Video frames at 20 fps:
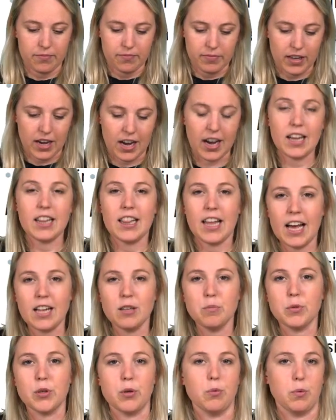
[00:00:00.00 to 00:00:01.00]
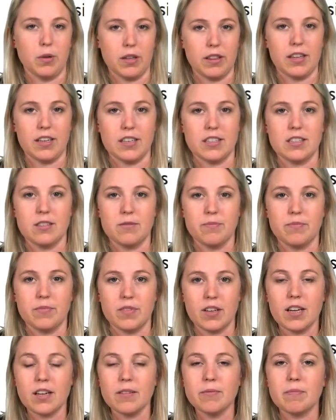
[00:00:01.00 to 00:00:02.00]
I'll help you with it.
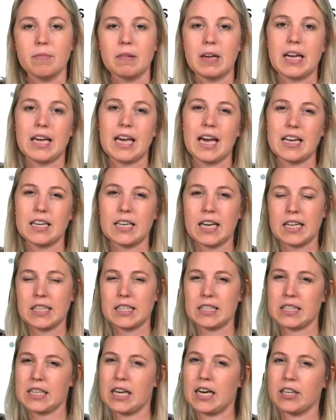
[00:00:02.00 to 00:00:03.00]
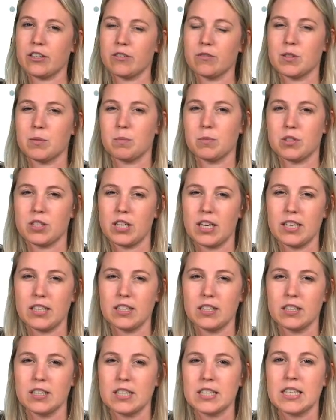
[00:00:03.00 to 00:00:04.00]
Yeah. Again, it's kind of
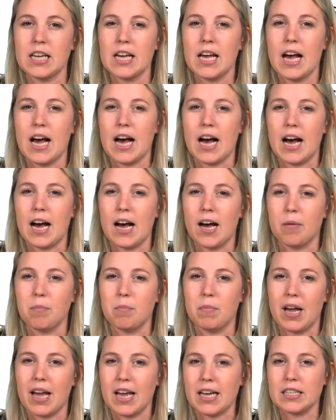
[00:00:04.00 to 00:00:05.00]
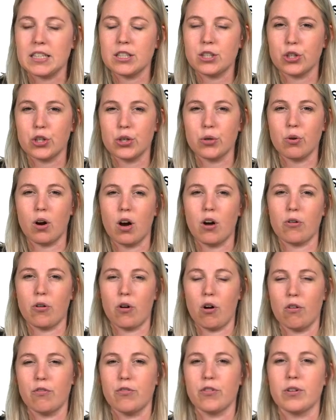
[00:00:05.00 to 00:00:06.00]
spontaneous, and you are
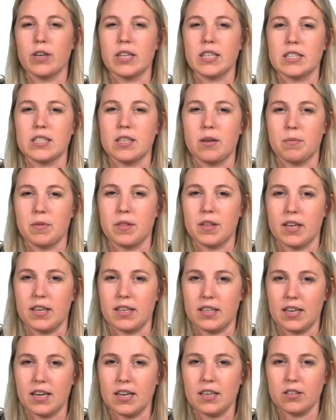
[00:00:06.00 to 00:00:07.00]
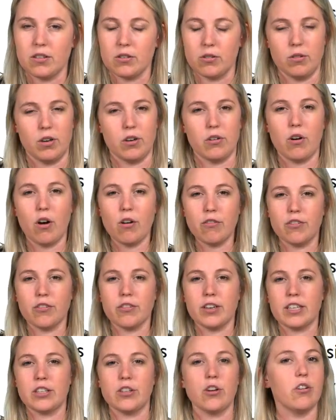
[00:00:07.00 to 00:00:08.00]
offering something. Yeah. You are
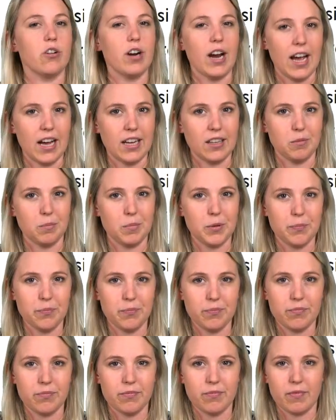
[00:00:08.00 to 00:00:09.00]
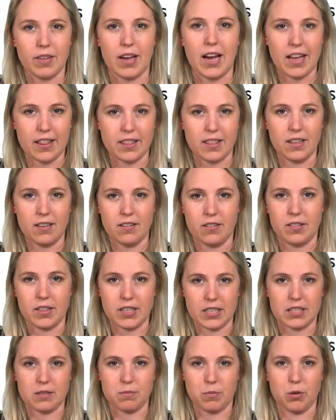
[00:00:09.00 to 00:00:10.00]
offering your help at
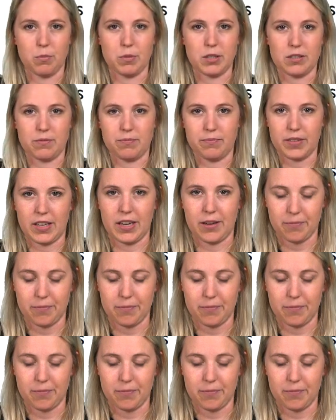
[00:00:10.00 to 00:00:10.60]
this moment. Yeah.